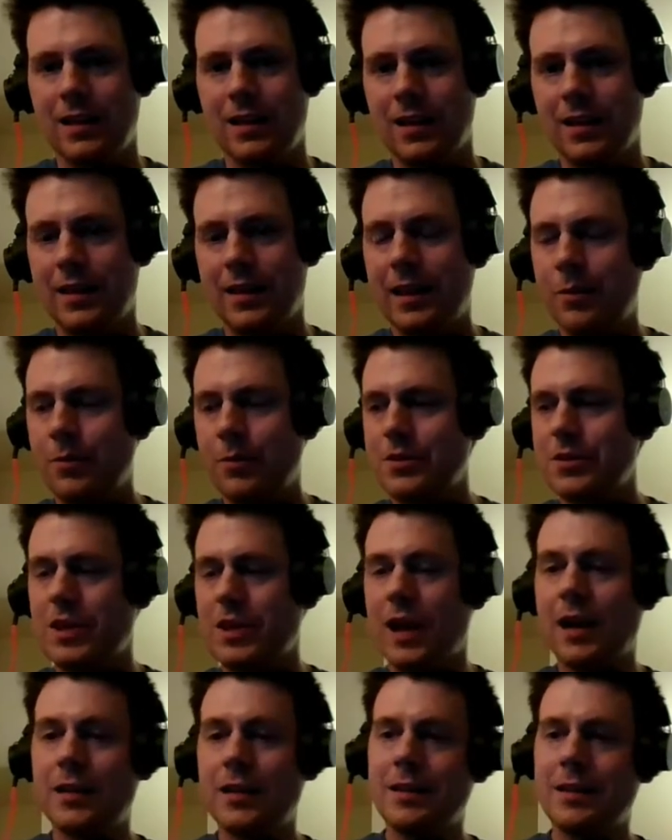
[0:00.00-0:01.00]

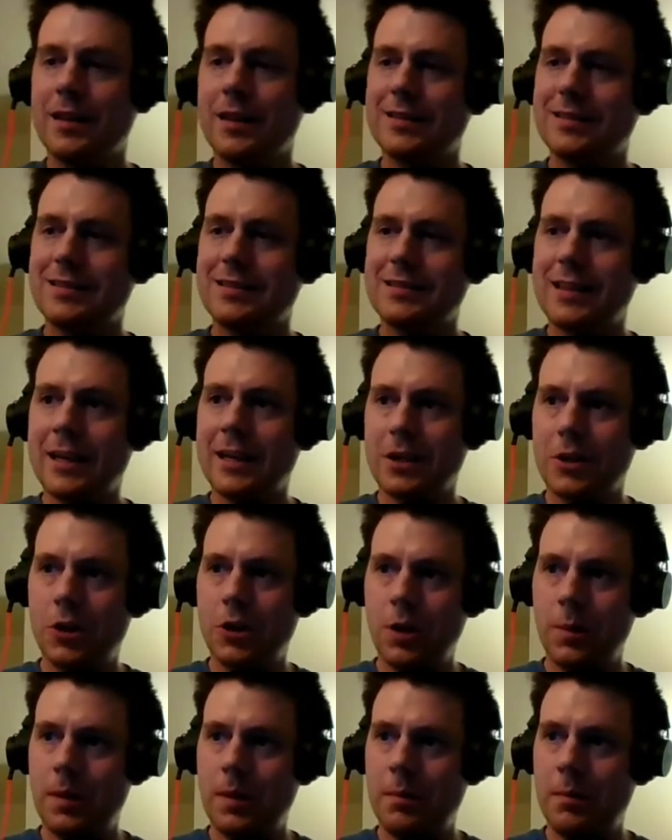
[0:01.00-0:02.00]
That could
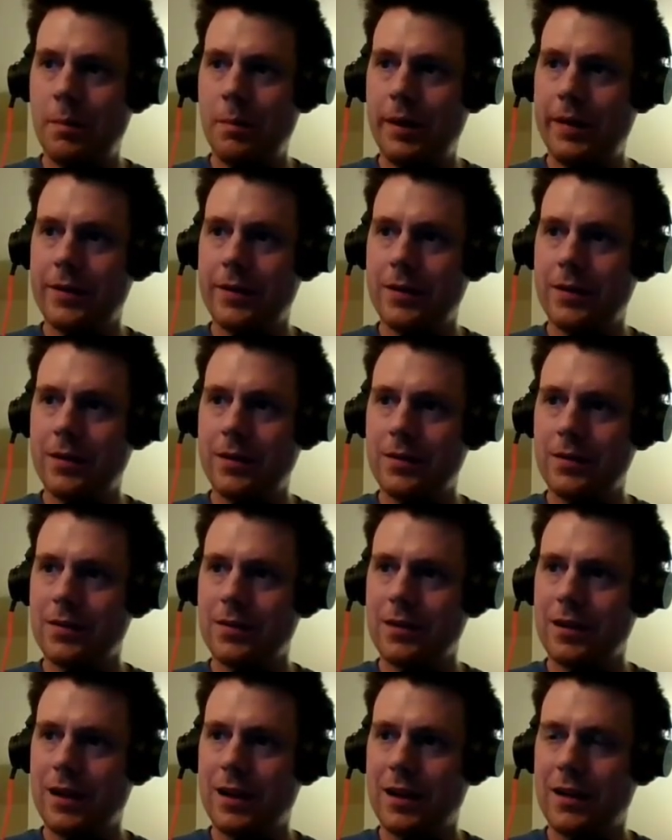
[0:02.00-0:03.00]
have been better.
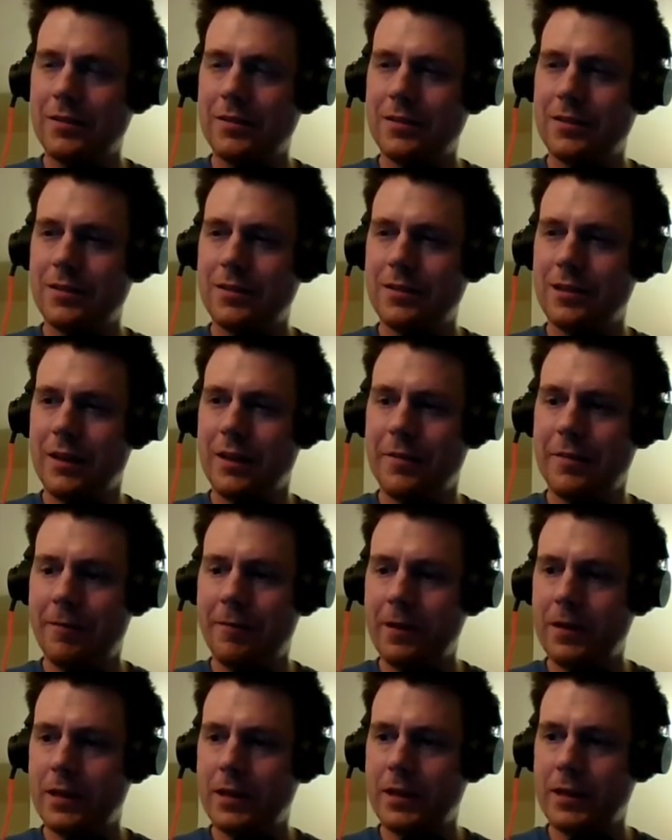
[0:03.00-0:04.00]
I
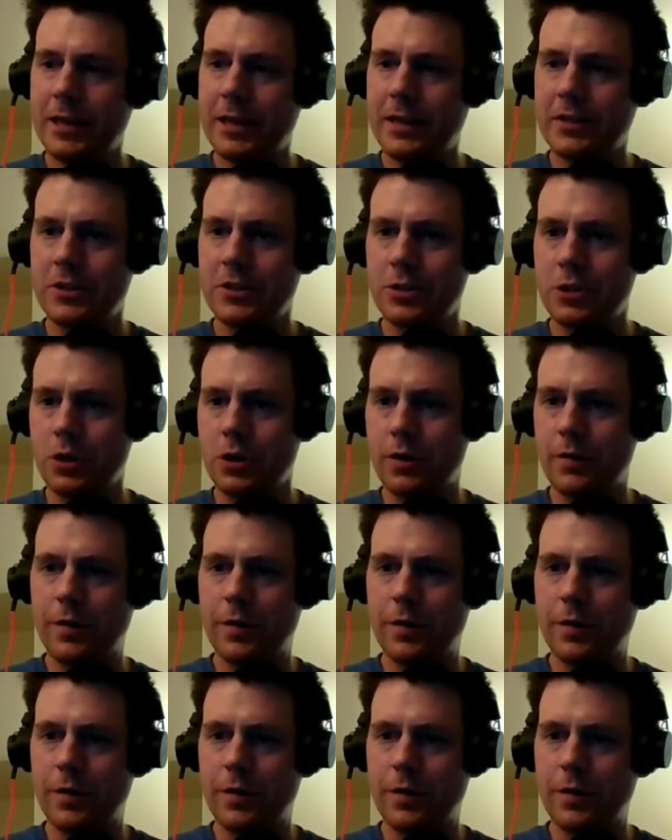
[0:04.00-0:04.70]
feel like that deserved a